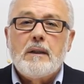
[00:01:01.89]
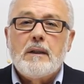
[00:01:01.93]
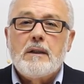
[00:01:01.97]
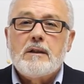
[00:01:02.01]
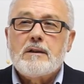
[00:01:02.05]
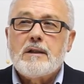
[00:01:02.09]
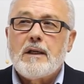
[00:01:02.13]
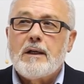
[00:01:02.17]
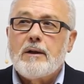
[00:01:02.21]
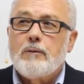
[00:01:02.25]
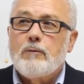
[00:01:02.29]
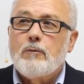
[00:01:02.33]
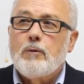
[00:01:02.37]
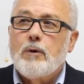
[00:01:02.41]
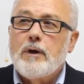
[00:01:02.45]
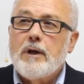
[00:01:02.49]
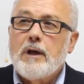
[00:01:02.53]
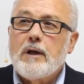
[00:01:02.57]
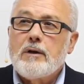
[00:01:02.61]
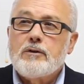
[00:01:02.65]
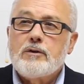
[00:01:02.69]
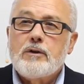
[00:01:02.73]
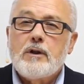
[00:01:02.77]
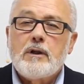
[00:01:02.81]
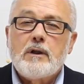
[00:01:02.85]
It's like we're
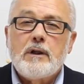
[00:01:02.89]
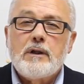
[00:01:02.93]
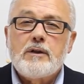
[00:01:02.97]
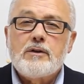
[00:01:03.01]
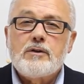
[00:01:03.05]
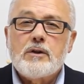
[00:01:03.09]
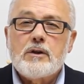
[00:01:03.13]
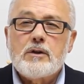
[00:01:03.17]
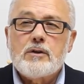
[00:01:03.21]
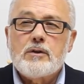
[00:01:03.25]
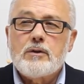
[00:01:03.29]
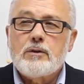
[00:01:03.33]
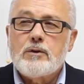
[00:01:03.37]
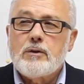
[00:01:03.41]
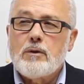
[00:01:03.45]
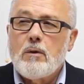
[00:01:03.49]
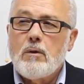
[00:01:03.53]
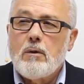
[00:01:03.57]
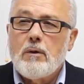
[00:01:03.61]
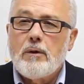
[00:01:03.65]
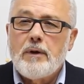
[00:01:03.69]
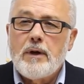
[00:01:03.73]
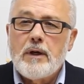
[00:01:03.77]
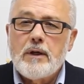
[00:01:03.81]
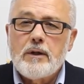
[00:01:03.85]
now suddenly 6 years
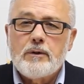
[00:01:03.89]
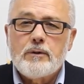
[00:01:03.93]
old or 8